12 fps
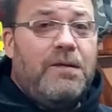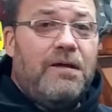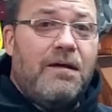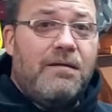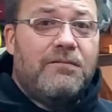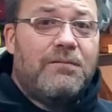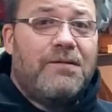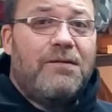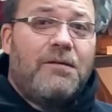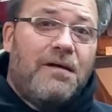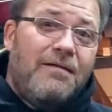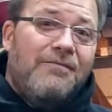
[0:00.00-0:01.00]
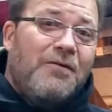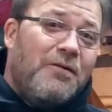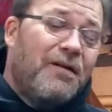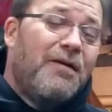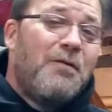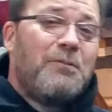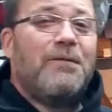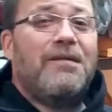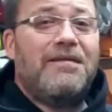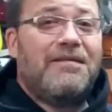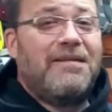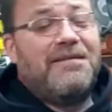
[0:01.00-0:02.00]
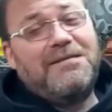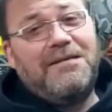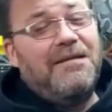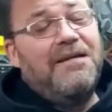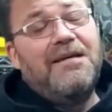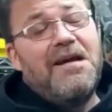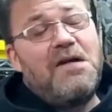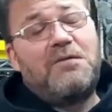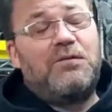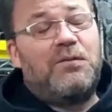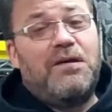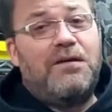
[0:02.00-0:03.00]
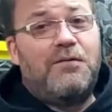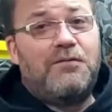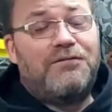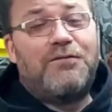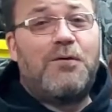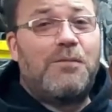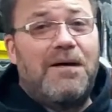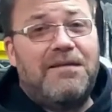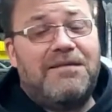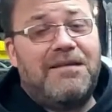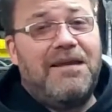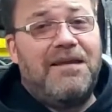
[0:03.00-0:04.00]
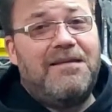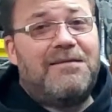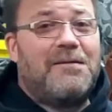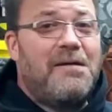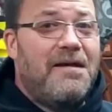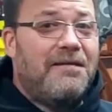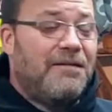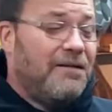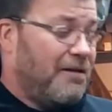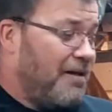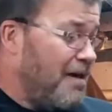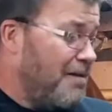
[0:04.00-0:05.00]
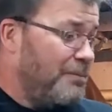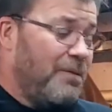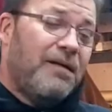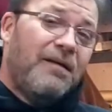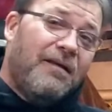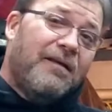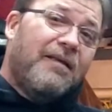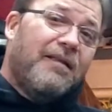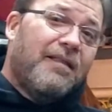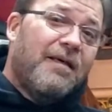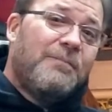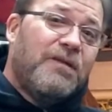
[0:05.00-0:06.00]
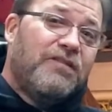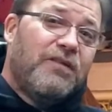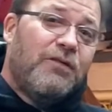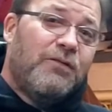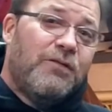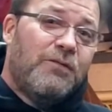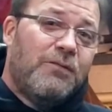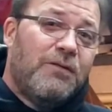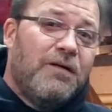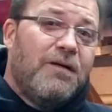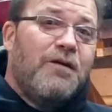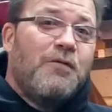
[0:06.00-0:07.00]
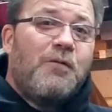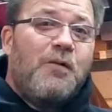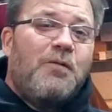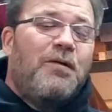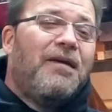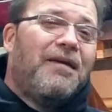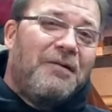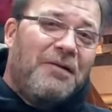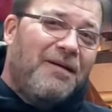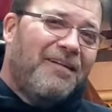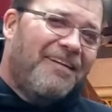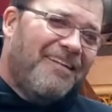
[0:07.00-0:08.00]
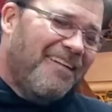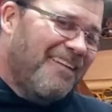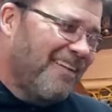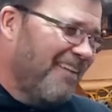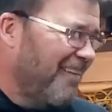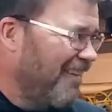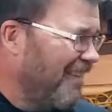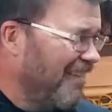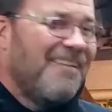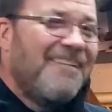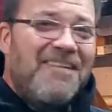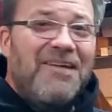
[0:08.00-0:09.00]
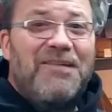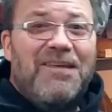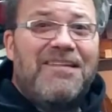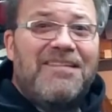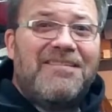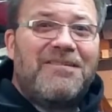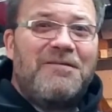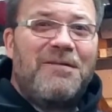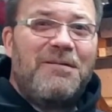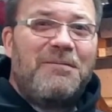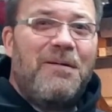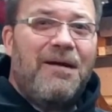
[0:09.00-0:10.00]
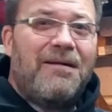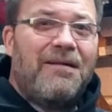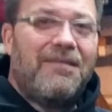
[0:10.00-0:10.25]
honest with you. I have already opened this because I was waiting over 4 months to get it, so I had to look at it. But let me show you what we you hear the kids screaming in the background?